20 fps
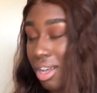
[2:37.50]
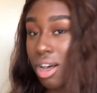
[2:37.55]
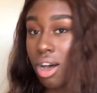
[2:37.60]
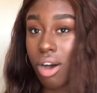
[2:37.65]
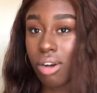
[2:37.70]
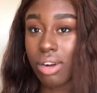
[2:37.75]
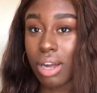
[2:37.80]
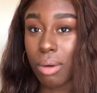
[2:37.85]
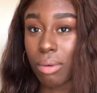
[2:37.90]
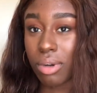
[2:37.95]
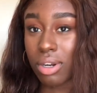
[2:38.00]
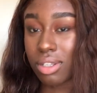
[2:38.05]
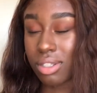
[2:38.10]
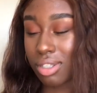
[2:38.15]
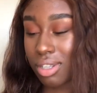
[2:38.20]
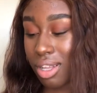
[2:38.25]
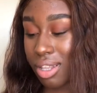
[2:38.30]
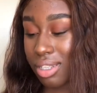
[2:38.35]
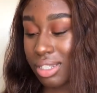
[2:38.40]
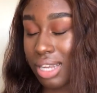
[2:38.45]
All right, we're gonna
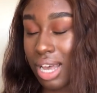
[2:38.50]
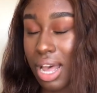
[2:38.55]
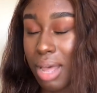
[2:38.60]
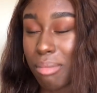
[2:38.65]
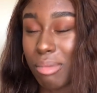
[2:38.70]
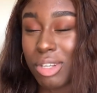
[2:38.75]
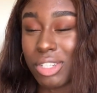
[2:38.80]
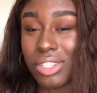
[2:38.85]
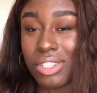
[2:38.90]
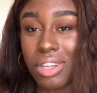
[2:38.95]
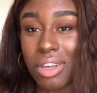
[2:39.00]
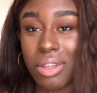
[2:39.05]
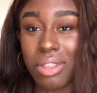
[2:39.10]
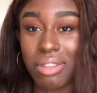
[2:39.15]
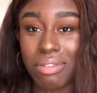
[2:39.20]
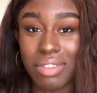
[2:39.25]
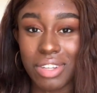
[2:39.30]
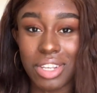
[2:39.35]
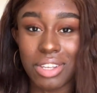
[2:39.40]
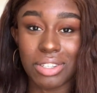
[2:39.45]
start the timer, so
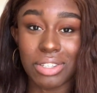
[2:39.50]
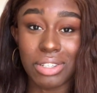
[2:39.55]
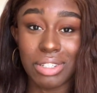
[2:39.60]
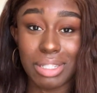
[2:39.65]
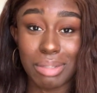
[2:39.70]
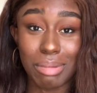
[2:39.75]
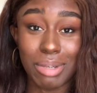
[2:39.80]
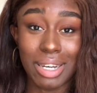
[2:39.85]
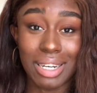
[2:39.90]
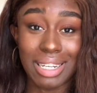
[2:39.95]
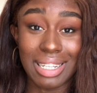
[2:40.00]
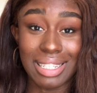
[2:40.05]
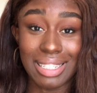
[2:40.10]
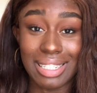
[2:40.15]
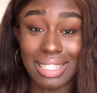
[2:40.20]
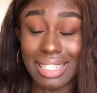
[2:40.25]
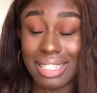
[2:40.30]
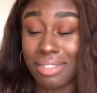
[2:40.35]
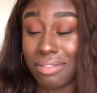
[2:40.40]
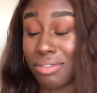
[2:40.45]
the video is going to be
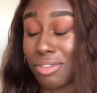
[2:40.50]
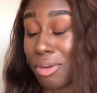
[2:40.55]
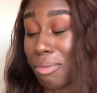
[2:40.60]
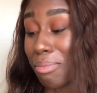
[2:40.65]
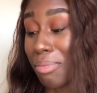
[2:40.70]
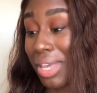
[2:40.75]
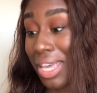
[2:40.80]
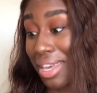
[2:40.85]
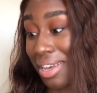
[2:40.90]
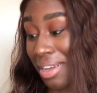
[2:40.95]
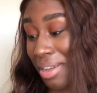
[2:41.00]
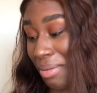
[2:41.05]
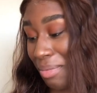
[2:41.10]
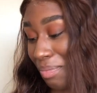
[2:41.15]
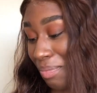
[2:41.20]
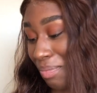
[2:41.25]
unedited from here.